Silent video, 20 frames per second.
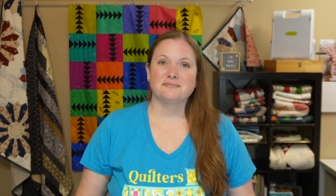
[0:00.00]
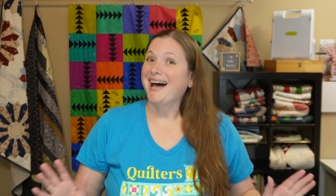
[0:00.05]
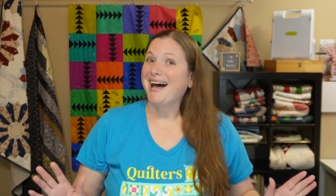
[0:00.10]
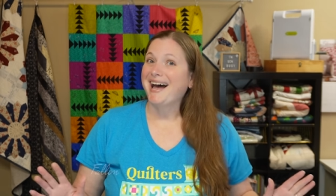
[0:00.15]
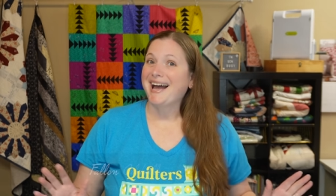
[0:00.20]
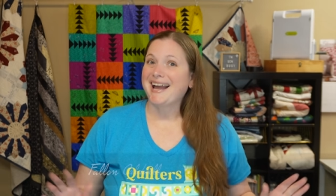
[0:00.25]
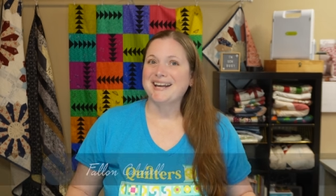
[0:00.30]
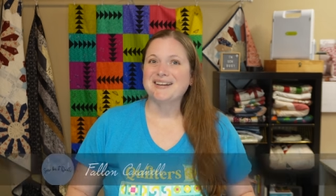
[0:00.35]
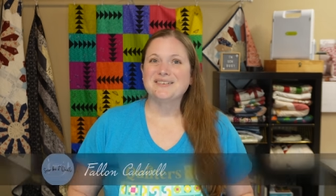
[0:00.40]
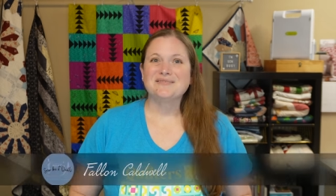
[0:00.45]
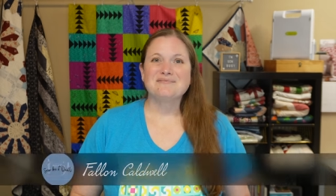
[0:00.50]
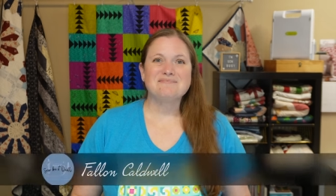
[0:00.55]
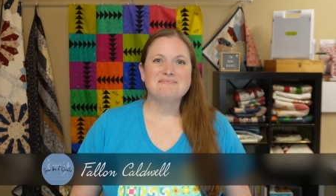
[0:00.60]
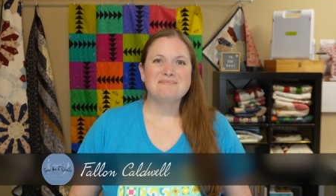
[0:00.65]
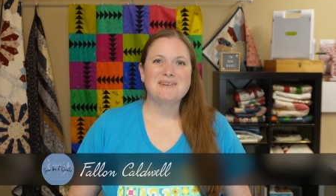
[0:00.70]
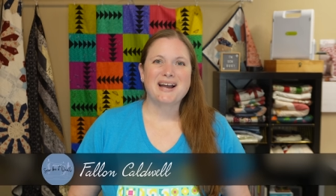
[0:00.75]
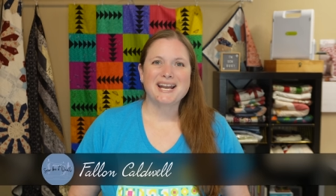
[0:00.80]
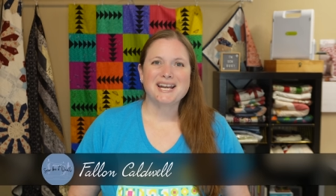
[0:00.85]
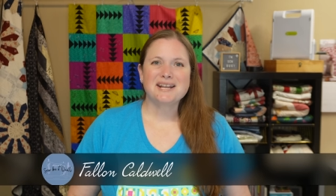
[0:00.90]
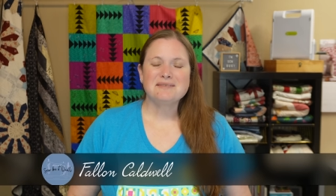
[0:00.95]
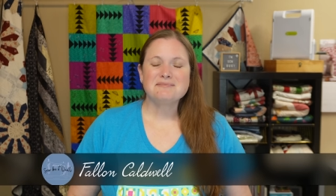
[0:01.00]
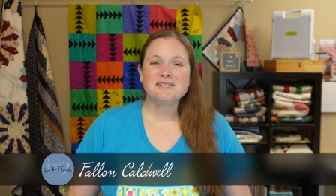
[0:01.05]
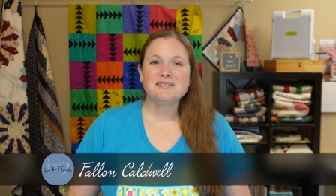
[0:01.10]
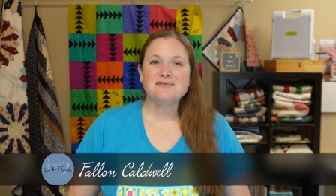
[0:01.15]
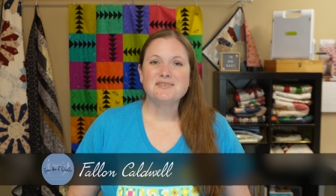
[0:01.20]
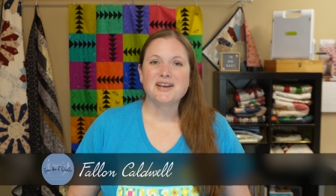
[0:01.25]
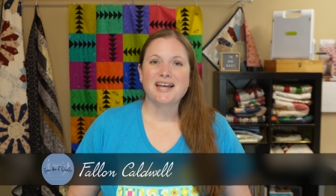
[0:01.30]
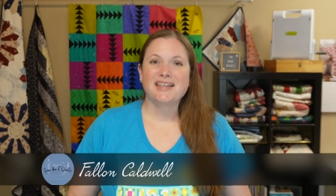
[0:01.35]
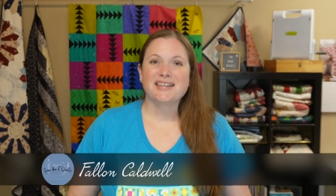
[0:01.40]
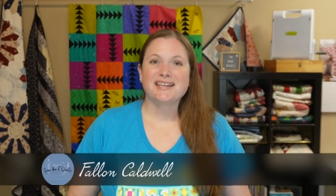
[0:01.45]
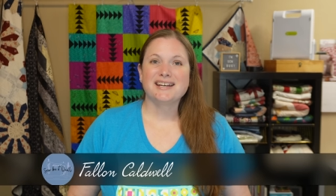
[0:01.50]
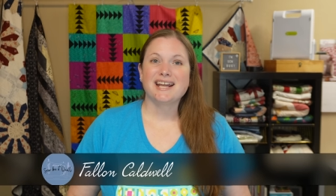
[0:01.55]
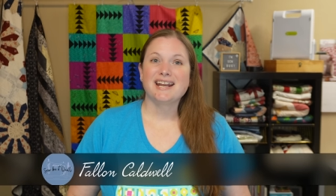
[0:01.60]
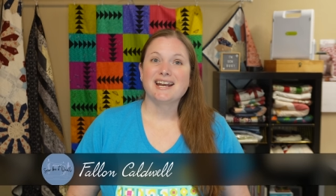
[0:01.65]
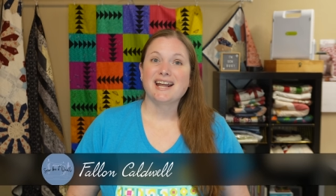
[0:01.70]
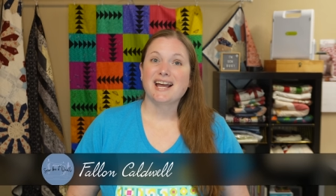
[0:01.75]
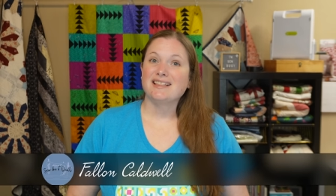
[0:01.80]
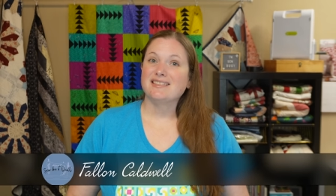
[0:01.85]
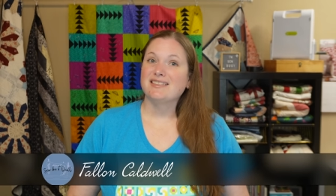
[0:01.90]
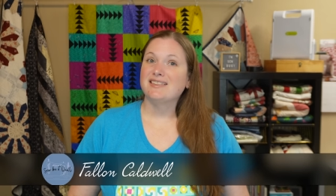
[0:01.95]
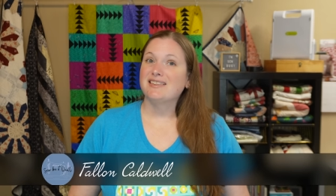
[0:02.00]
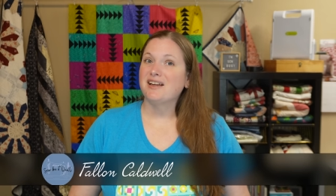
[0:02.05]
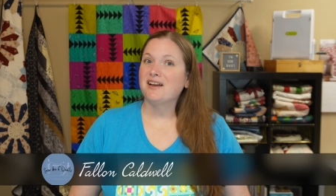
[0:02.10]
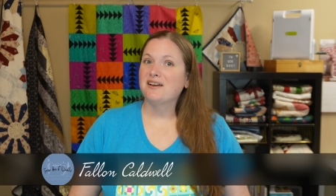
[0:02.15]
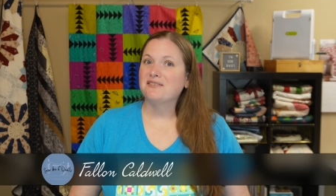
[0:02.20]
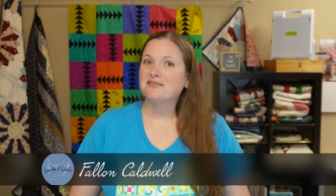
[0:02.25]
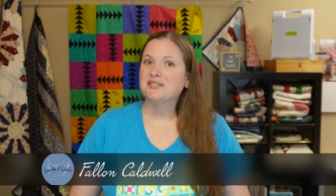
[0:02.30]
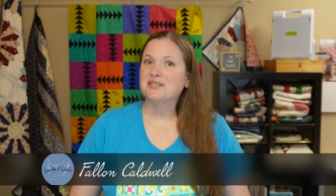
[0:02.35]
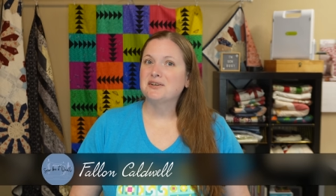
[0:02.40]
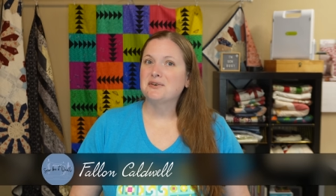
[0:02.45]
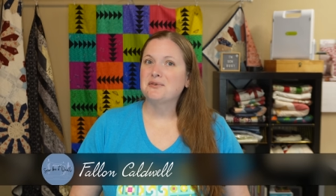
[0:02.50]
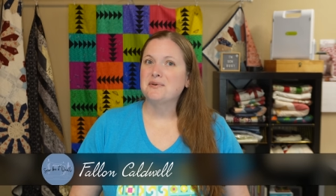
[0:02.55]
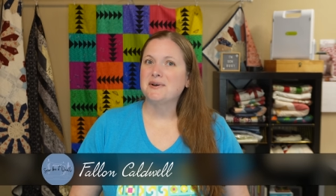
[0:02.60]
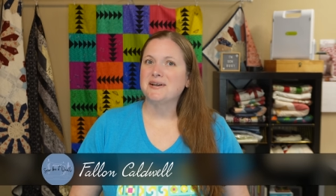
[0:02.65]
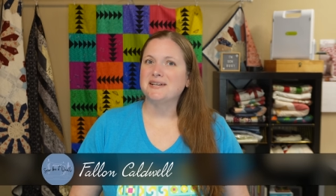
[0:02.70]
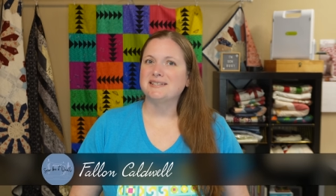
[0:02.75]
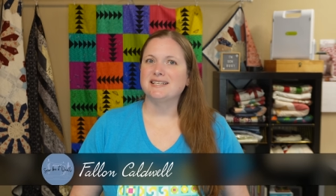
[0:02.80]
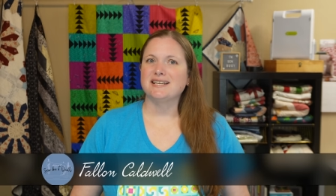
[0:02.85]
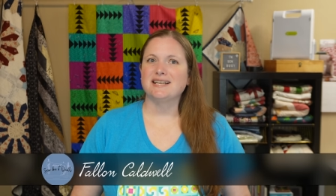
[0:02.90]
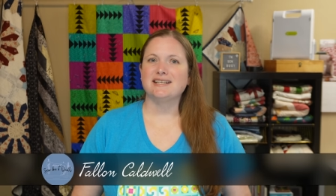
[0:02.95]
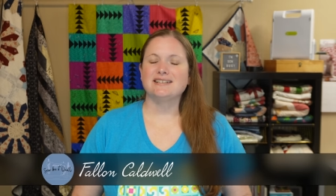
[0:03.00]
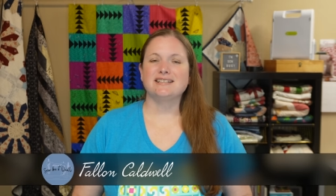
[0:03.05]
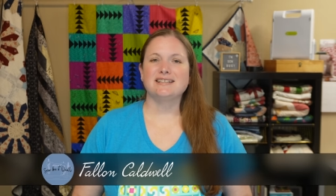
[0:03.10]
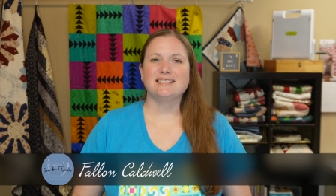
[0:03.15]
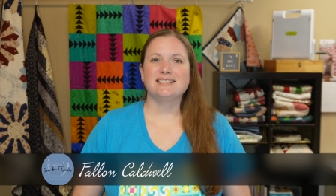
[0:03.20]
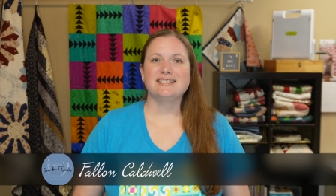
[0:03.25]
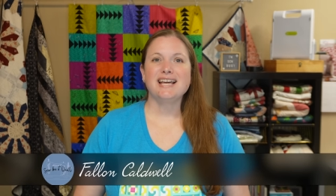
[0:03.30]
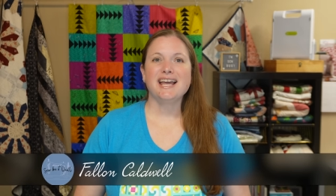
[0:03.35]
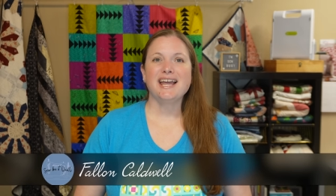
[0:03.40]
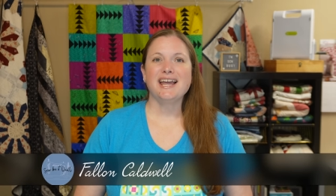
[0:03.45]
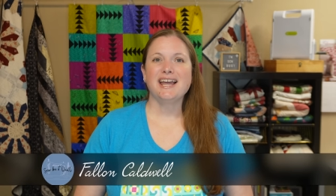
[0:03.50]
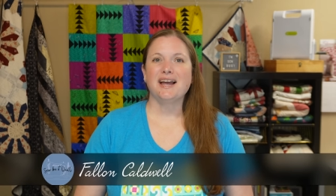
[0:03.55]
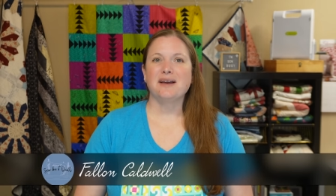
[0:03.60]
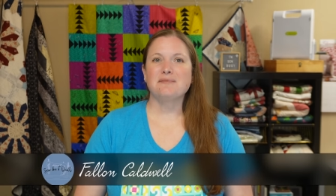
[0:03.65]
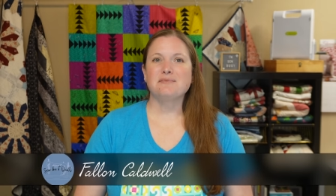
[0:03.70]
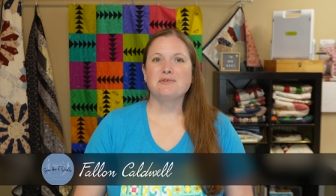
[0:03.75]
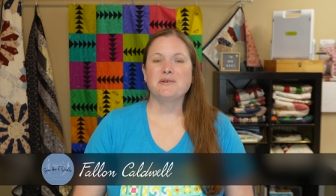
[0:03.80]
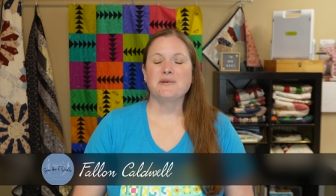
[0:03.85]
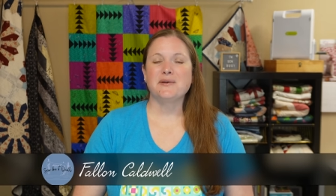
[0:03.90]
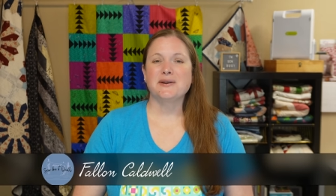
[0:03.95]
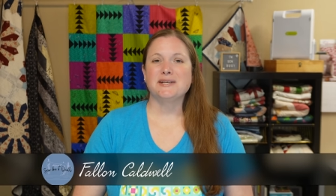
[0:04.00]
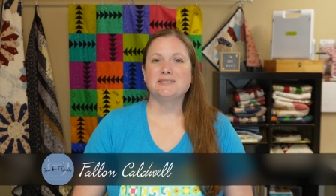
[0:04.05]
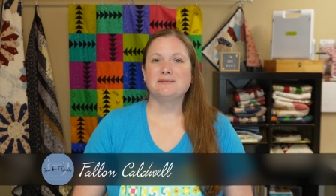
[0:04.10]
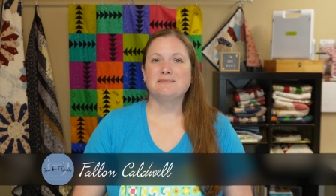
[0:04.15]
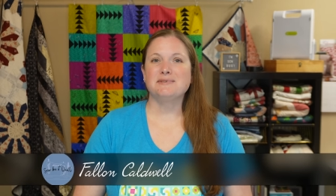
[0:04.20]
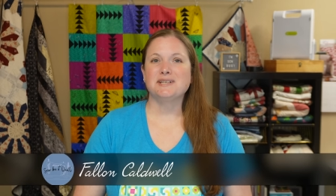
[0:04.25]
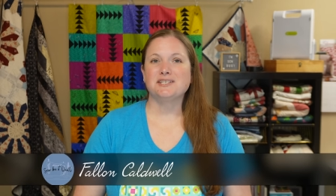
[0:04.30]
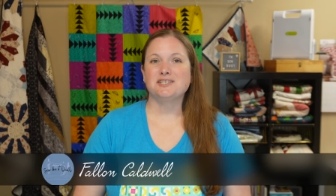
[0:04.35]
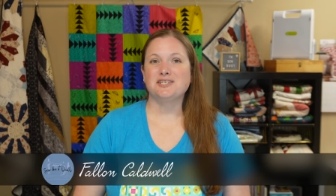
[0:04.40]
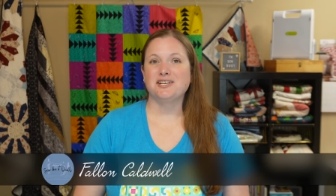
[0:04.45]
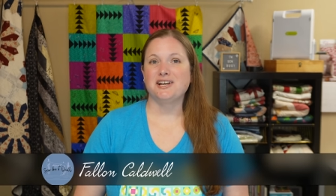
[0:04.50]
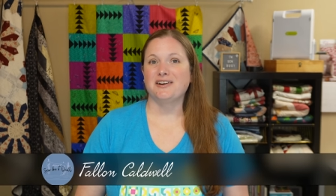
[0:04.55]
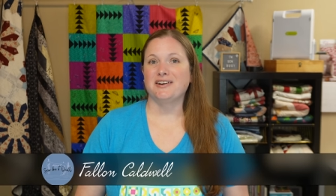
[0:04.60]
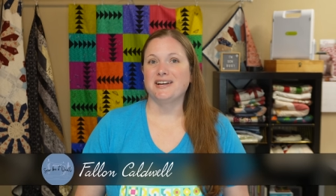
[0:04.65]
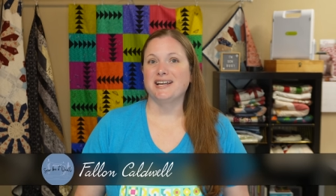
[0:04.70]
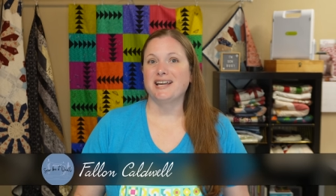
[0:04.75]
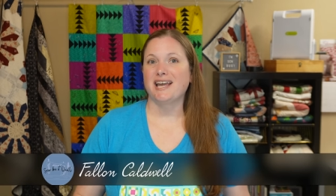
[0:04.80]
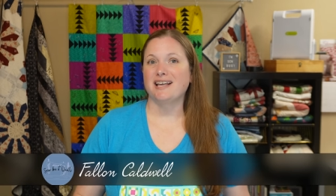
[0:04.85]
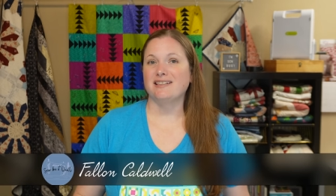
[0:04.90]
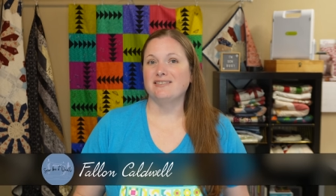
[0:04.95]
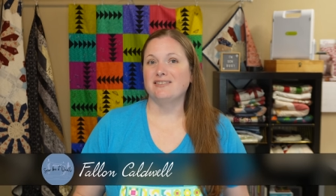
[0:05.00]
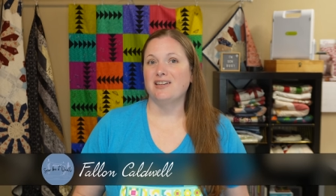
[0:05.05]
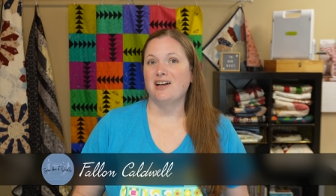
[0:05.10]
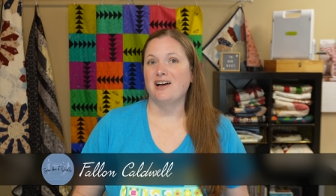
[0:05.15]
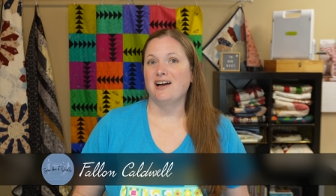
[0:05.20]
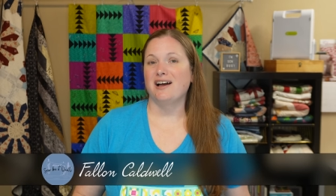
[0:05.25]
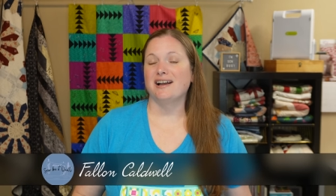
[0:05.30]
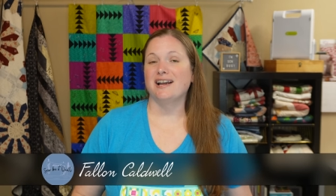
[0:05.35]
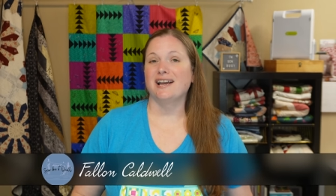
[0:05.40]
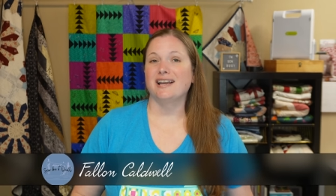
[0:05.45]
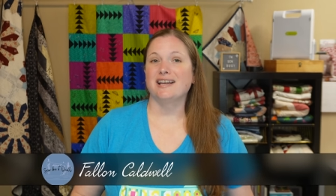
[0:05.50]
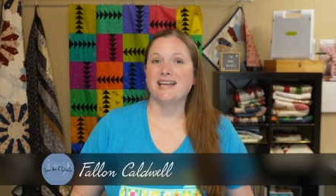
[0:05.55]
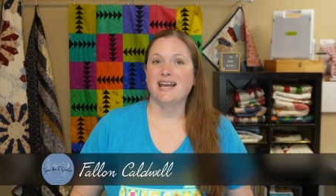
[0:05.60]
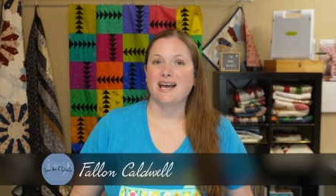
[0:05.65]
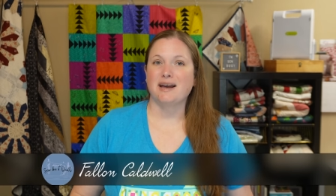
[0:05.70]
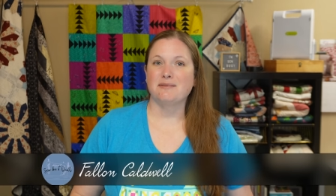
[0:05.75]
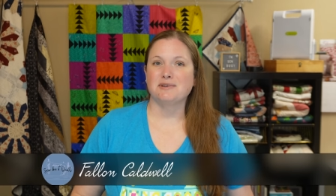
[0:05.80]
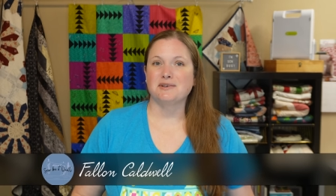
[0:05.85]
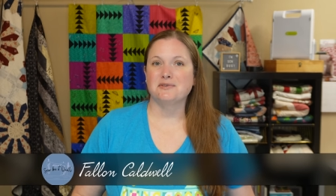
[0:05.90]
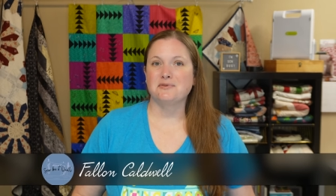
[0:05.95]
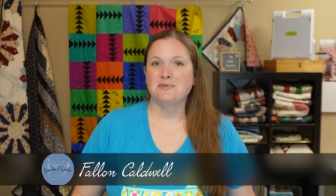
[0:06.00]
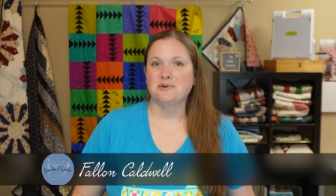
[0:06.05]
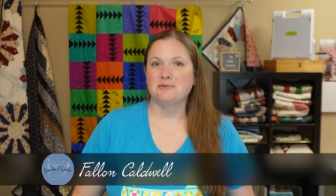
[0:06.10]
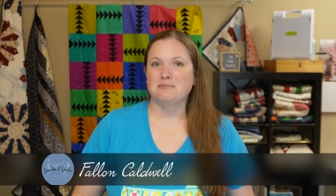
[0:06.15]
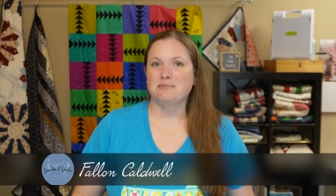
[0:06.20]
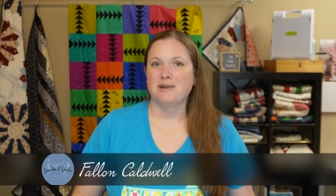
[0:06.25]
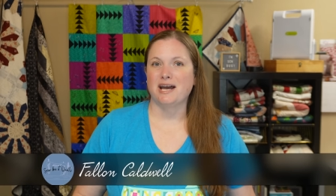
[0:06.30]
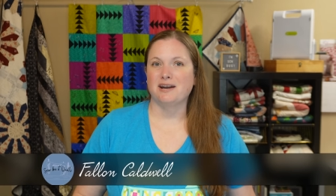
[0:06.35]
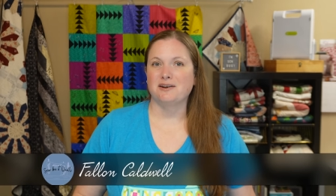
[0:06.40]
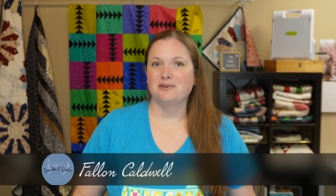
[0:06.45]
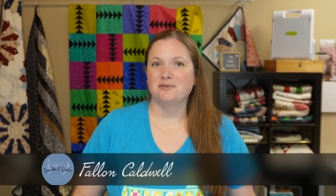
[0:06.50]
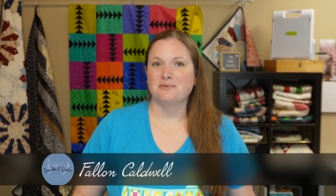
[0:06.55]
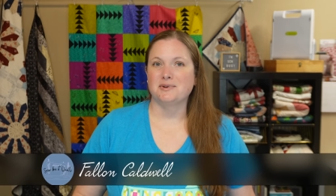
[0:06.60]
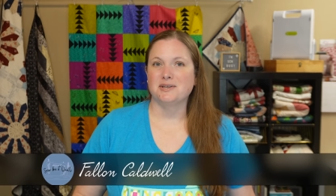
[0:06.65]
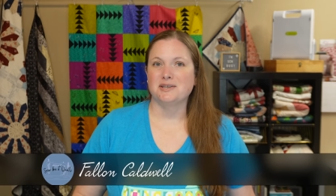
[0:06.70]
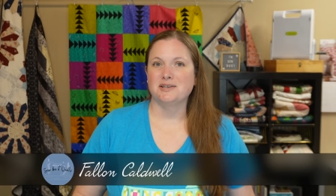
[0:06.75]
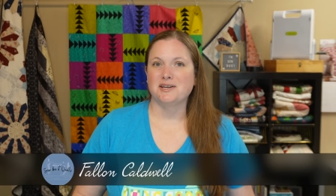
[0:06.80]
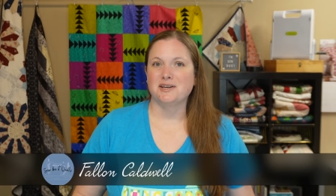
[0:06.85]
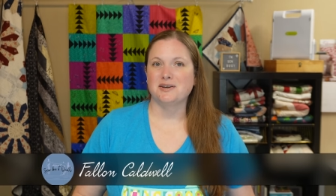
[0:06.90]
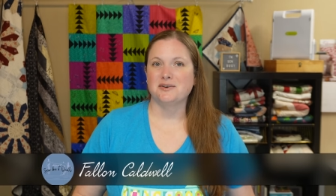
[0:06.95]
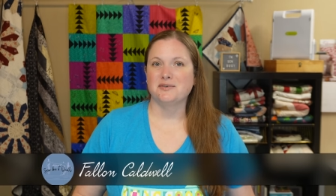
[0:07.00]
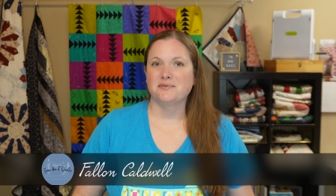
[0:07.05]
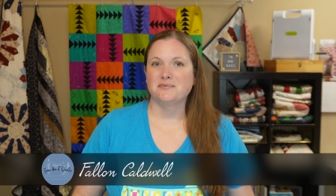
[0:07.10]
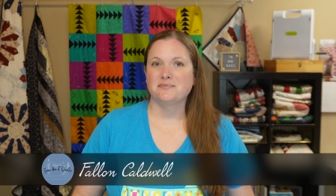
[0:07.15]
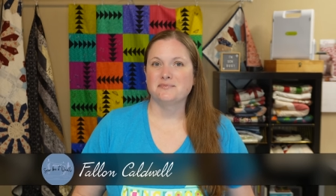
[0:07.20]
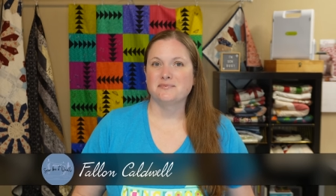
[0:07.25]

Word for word: Hi, my name is Fallon and I love to quilt and today I'm going to be sharing a log cabin quilt pattern with you.